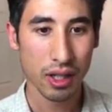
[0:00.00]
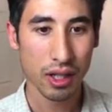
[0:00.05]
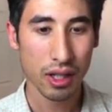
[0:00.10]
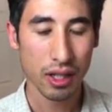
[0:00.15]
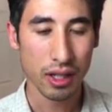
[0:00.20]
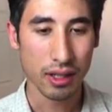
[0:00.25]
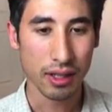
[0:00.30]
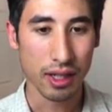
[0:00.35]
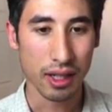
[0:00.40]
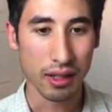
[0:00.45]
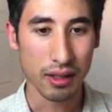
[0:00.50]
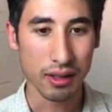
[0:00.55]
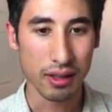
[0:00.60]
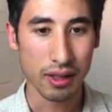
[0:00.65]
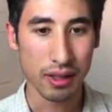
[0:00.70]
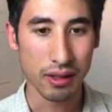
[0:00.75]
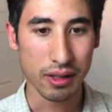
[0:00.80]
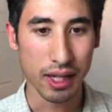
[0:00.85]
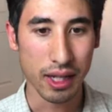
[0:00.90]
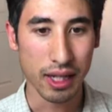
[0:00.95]
Now,
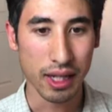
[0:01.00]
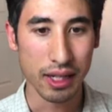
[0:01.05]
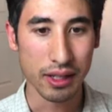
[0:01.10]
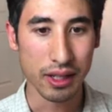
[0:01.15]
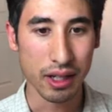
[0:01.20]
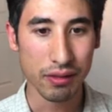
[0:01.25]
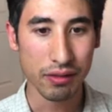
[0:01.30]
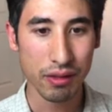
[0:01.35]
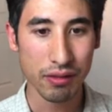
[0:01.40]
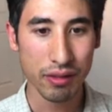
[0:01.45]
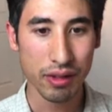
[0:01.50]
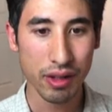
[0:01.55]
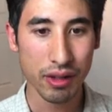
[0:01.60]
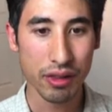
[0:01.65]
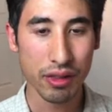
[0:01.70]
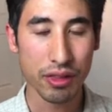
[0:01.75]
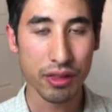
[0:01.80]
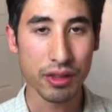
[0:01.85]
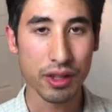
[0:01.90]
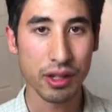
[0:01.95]
okay, enough of the
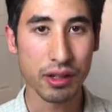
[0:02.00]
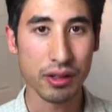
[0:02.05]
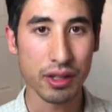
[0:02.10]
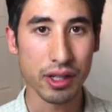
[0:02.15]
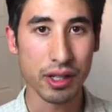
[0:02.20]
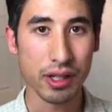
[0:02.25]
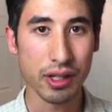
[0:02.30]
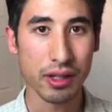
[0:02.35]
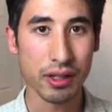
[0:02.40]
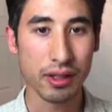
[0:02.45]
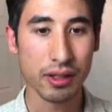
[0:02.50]
theory,